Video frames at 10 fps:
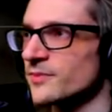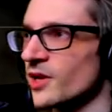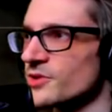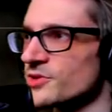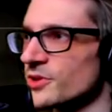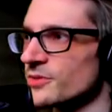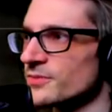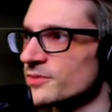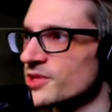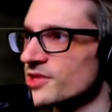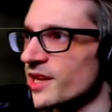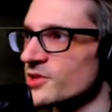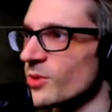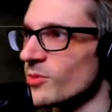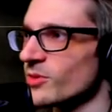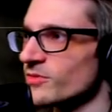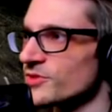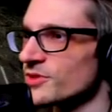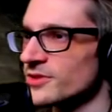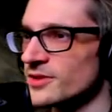Also, just in case we're
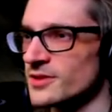wolves.